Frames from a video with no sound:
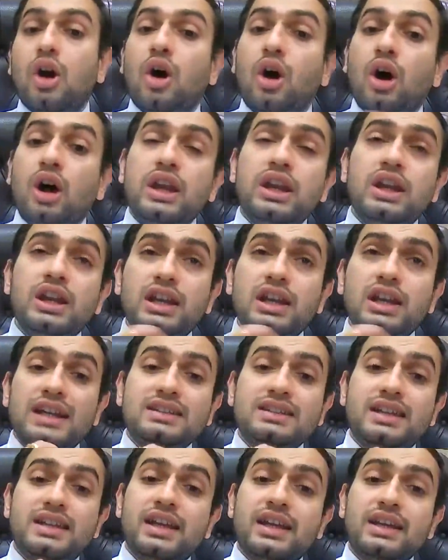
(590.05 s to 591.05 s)
Or even
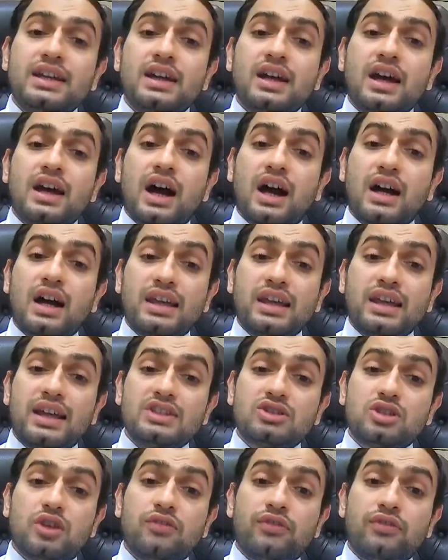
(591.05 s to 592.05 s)
let's take a
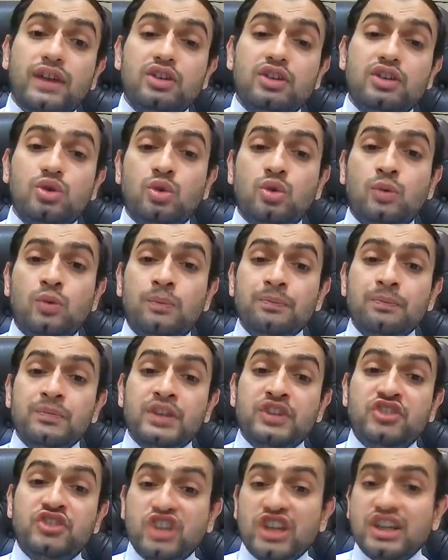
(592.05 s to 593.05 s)
case of when you
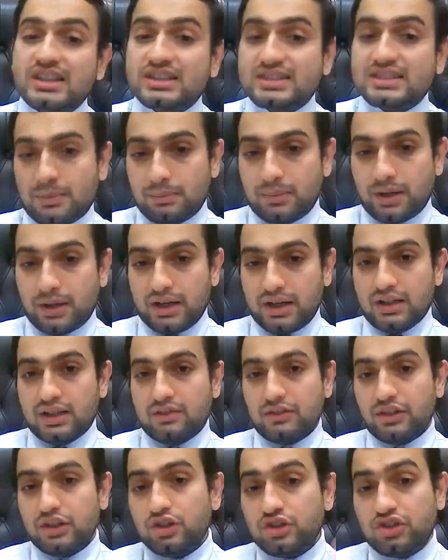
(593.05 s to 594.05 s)
cheat somebody.
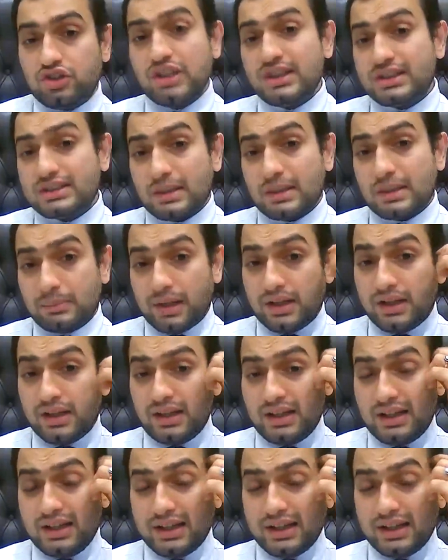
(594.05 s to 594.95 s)
When you cheat somebody,